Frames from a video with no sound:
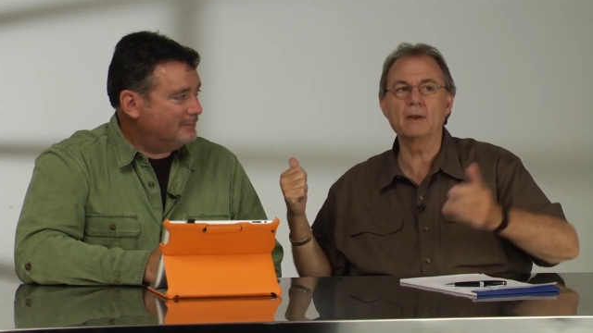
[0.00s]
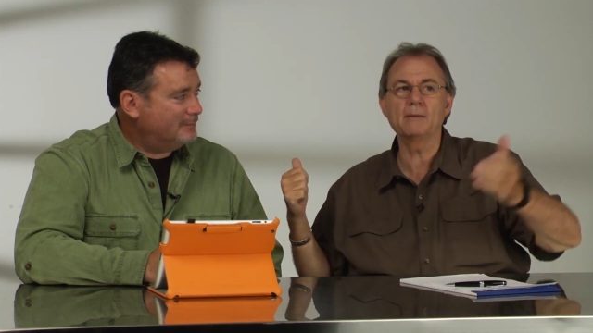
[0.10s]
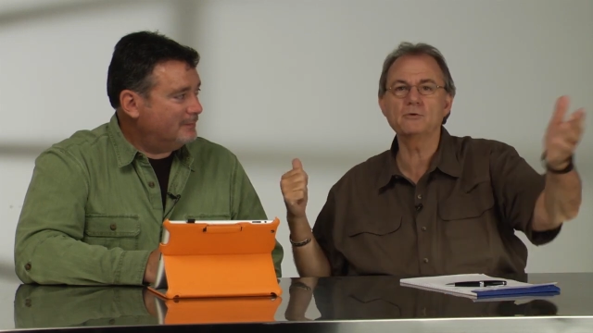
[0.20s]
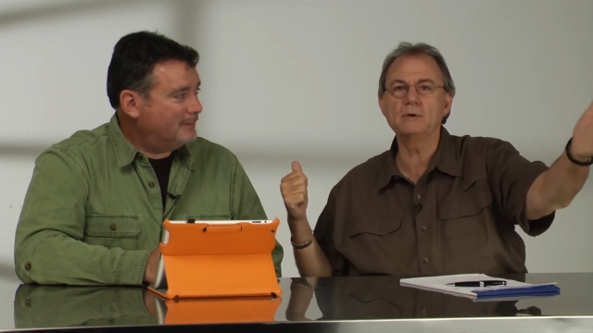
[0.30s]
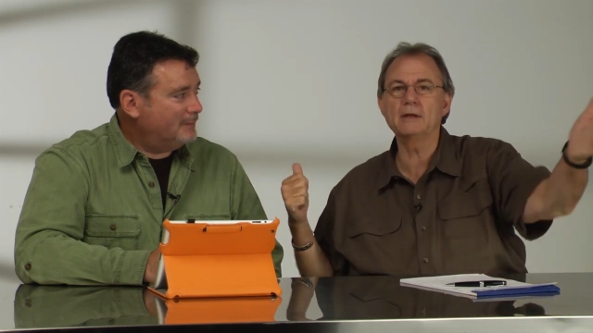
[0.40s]
Speaker 1: Well,
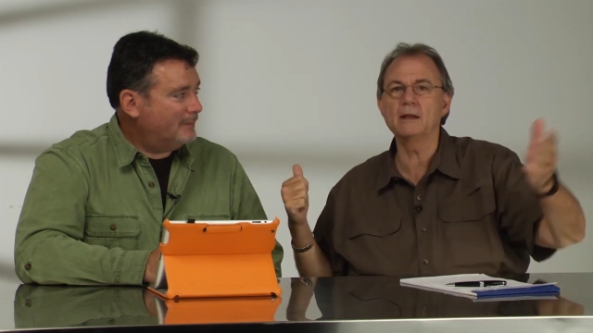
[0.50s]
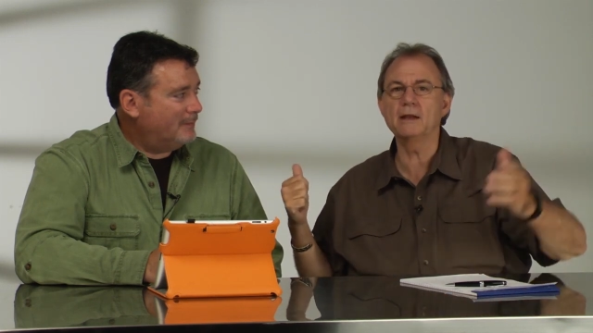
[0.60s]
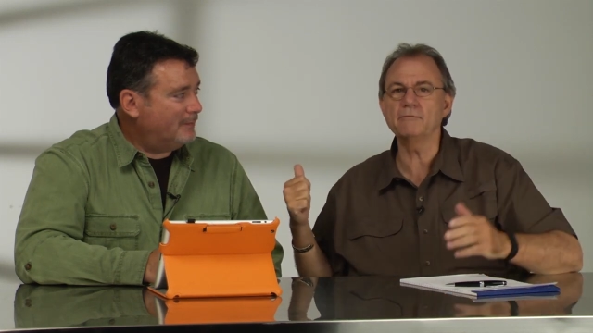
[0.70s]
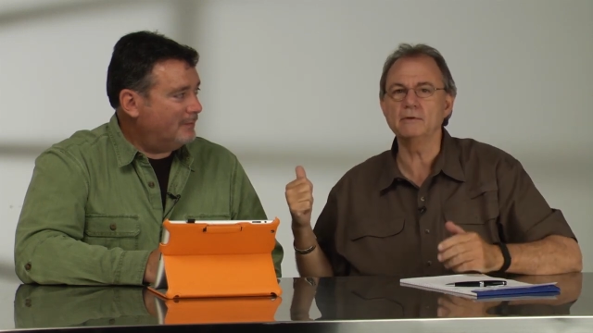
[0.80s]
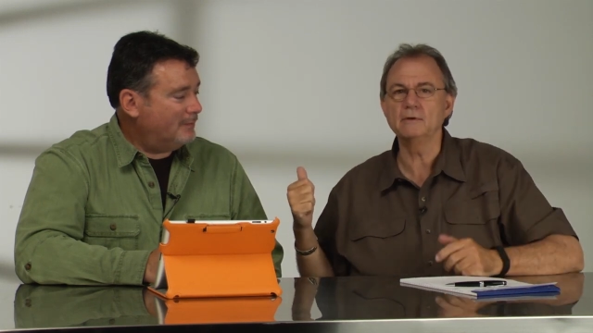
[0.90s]
I'm shooting at
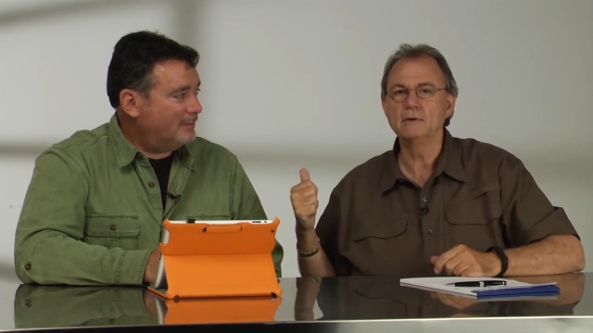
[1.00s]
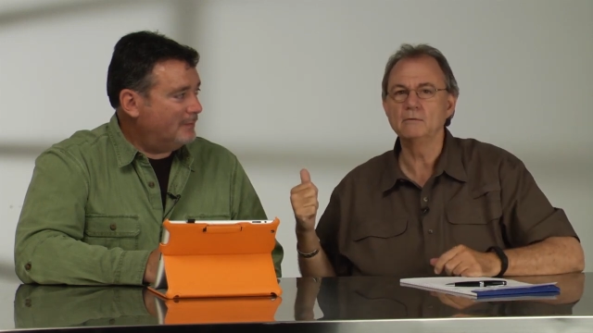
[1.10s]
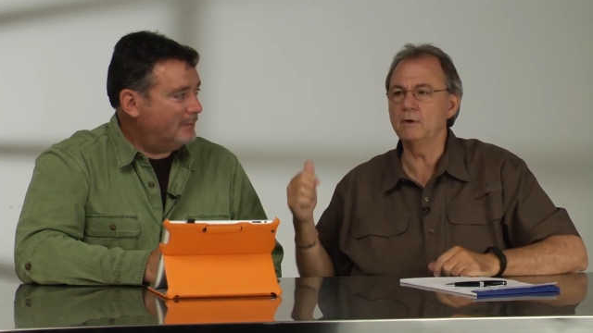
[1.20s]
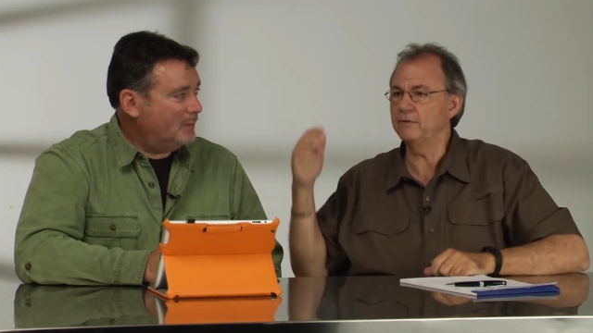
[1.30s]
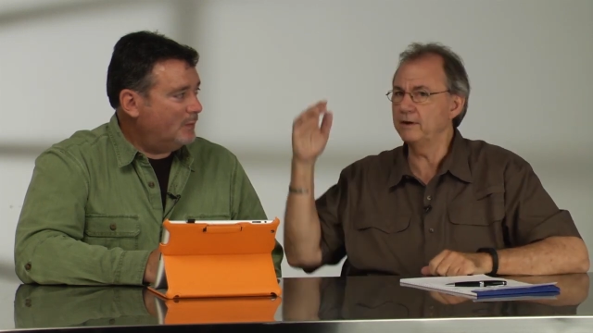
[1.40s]
11.
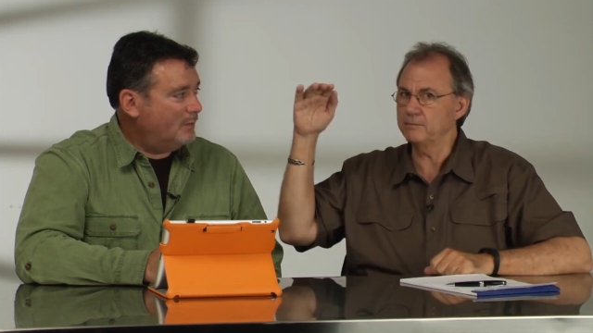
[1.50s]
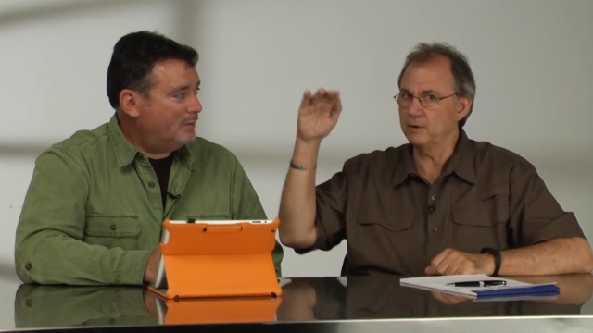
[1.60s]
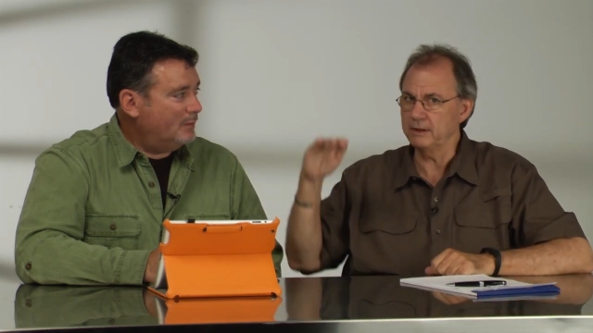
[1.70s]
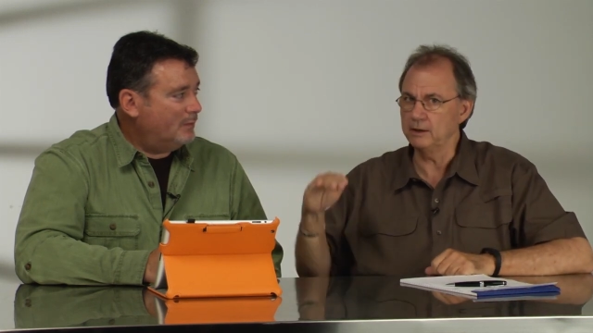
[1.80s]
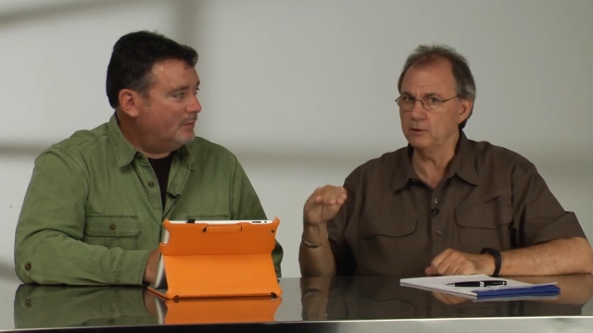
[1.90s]
Well, then I'm
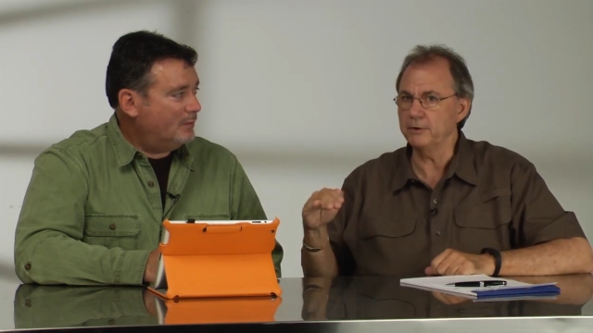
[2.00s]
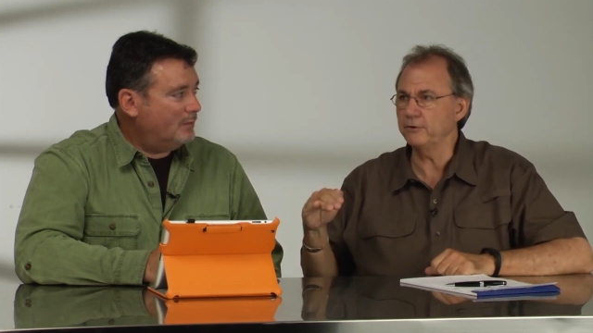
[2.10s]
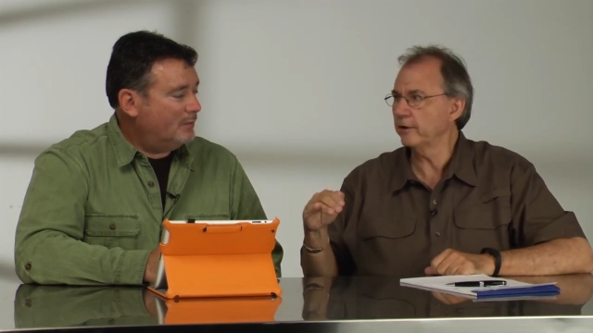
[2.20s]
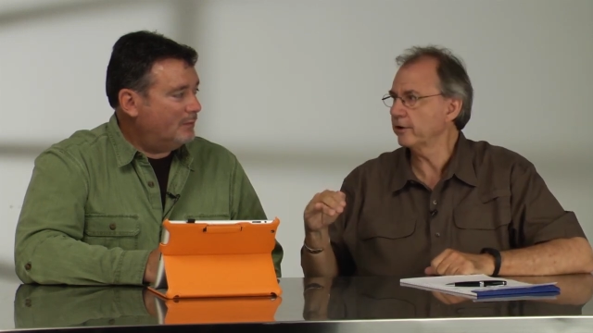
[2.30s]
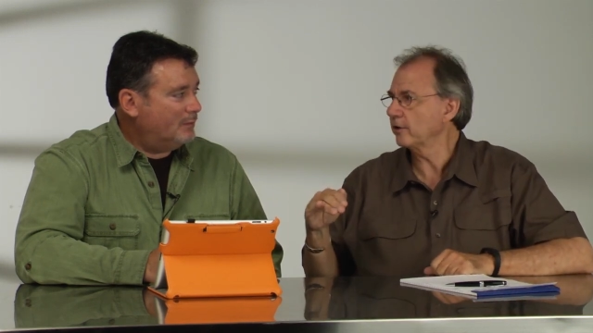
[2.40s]
going to be a little bit
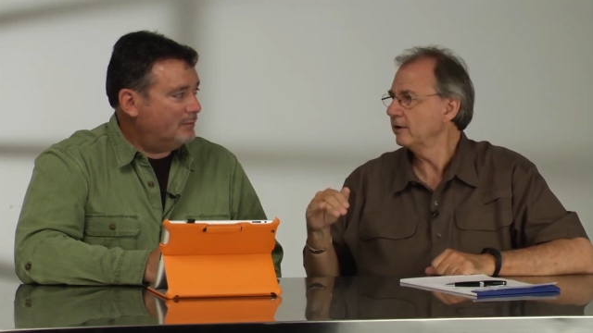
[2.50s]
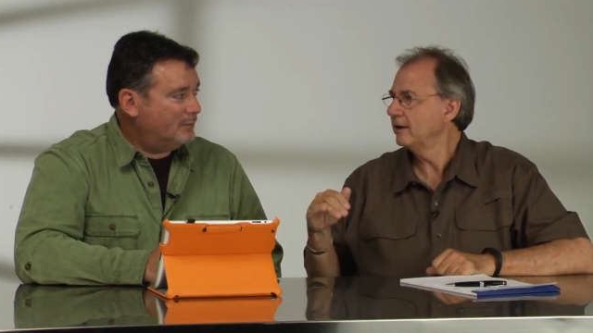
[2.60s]
darker.